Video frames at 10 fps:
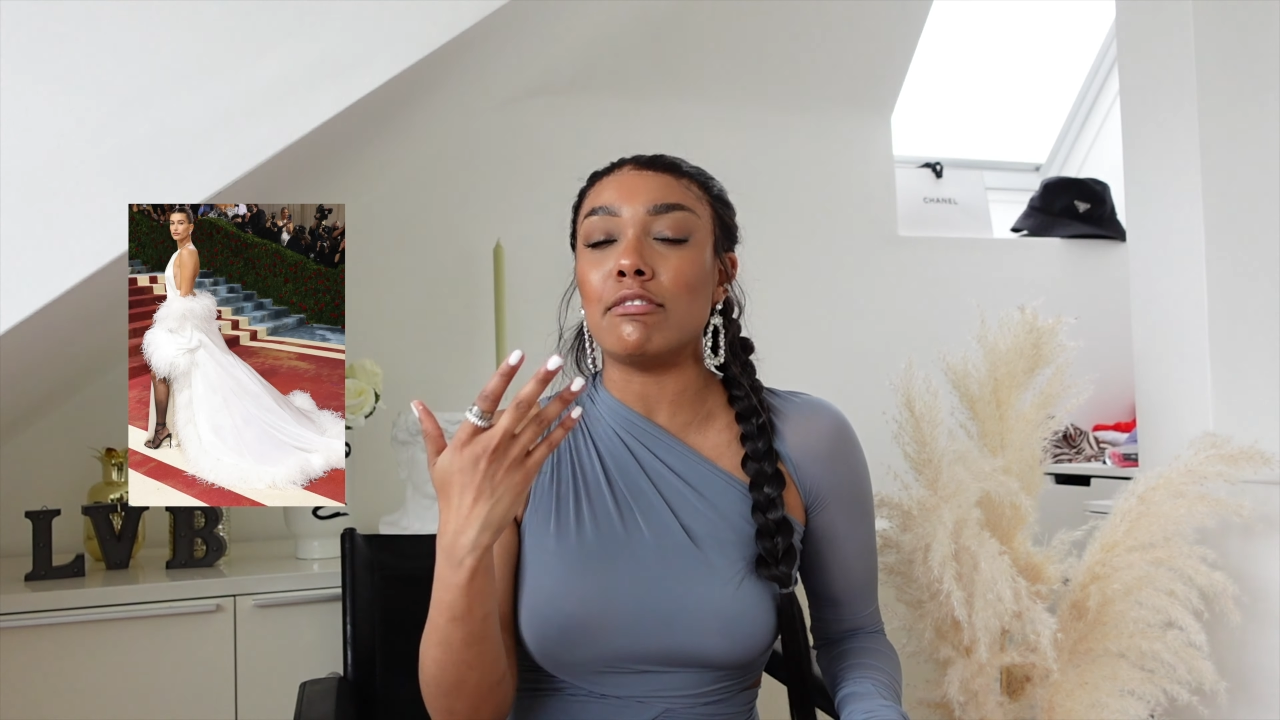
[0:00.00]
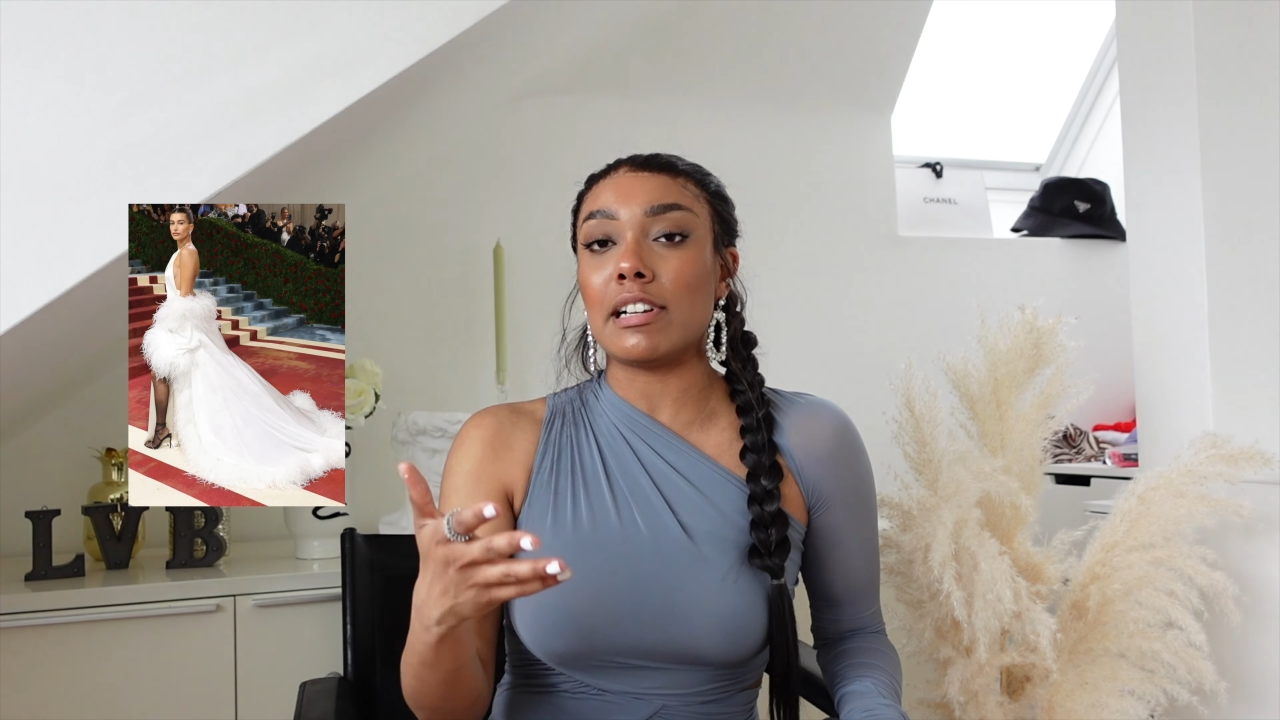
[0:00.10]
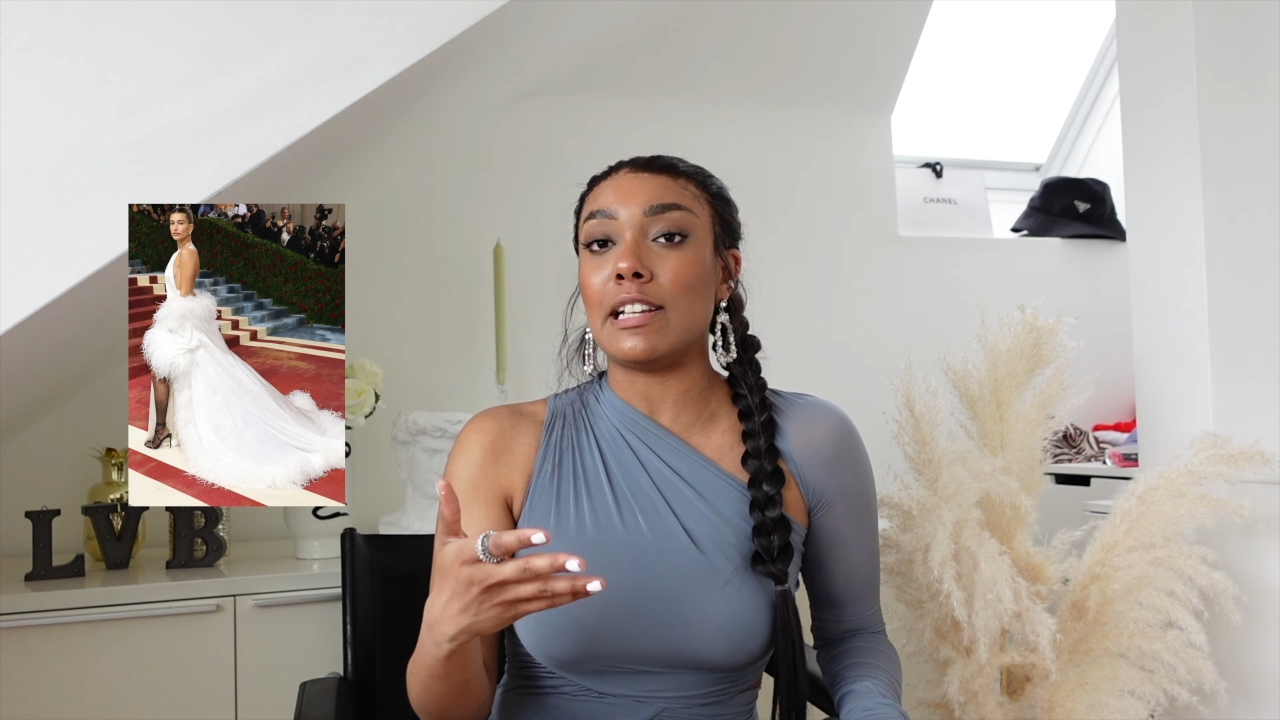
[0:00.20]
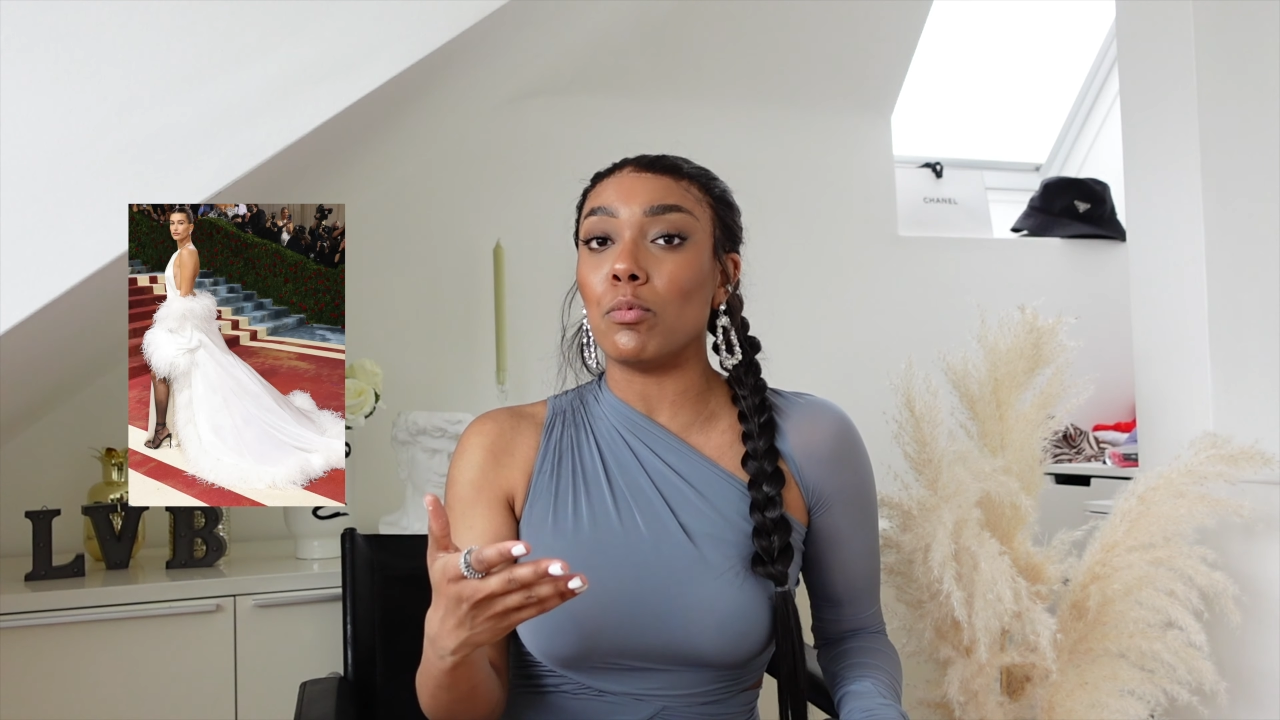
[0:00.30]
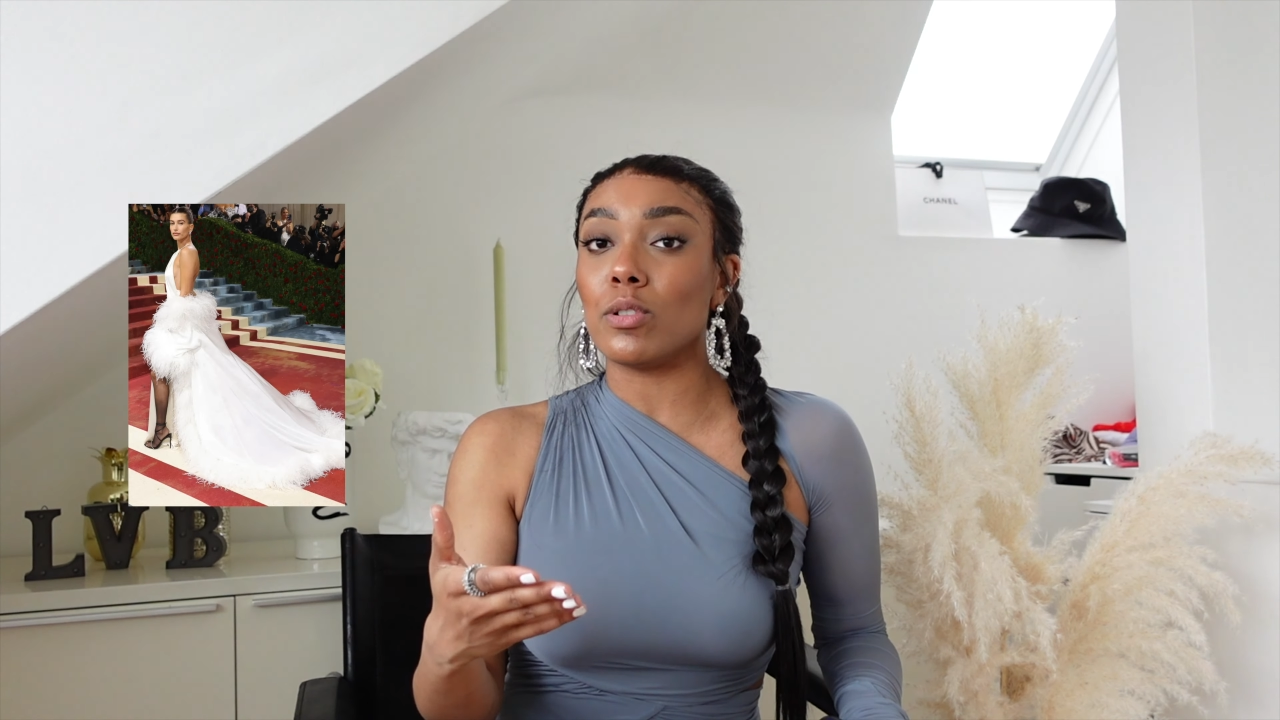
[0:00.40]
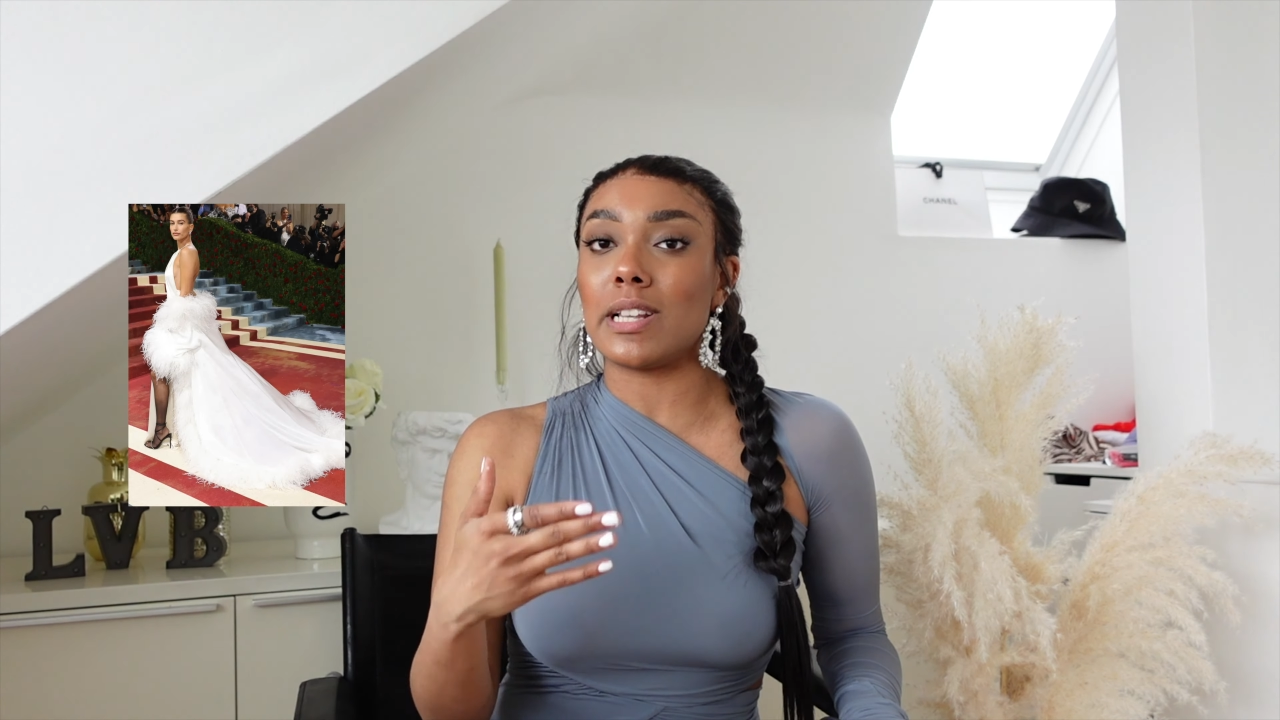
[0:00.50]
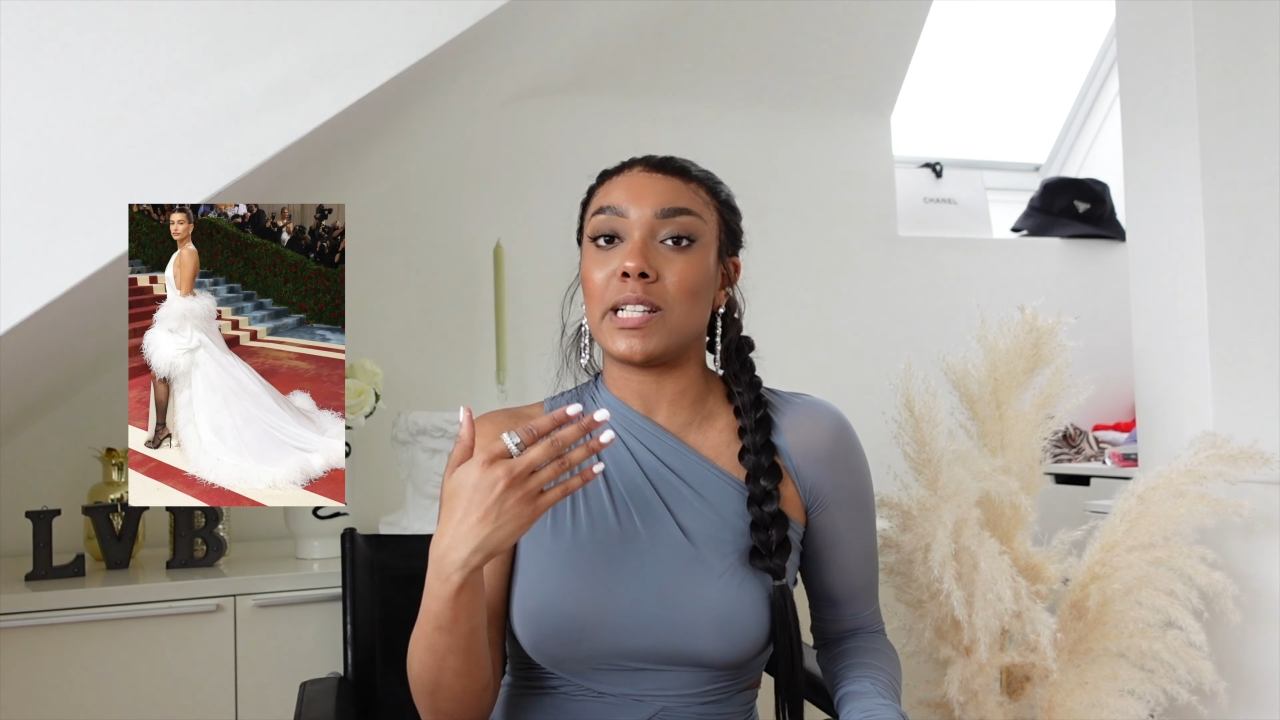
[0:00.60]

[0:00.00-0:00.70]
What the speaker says: really was